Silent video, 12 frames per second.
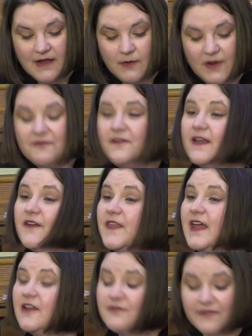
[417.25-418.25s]
We feel
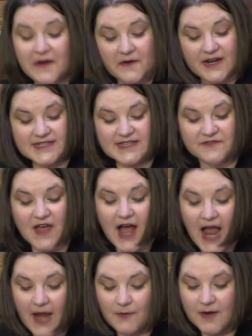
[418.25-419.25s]
the unfairness of the
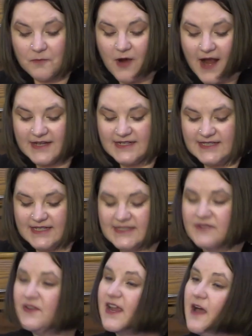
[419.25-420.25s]
hiring
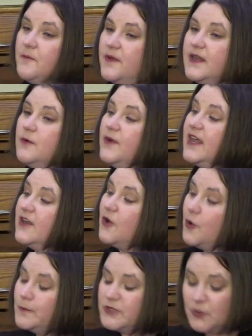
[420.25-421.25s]
practices of a company we had
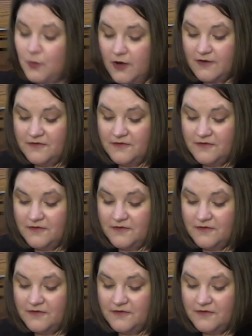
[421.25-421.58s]
hoped to work